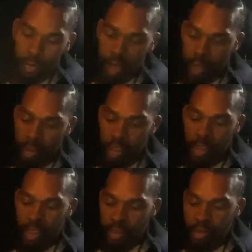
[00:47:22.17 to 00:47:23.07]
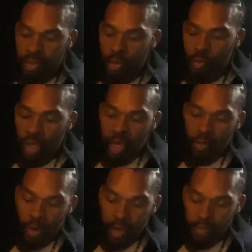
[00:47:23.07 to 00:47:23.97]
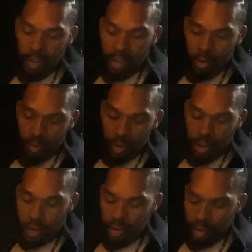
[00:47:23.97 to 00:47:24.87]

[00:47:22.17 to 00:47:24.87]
Right, and that's the so-called white man. Go ahead.